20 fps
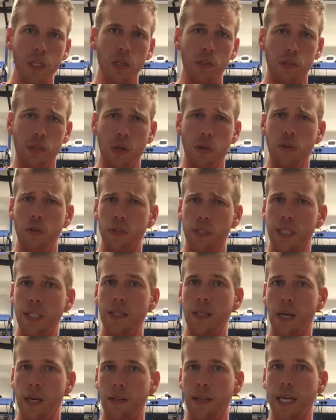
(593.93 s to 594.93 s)
So you'll
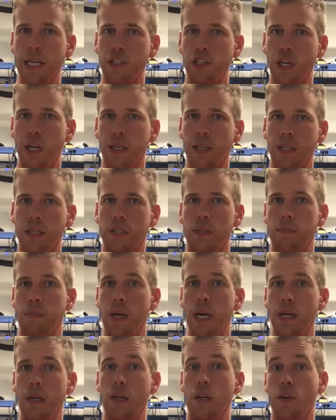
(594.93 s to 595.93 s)
see that on that checklist.
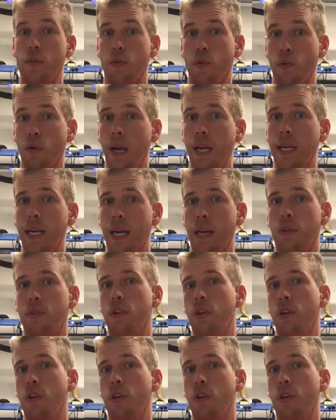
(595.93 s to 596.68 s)
But for right now,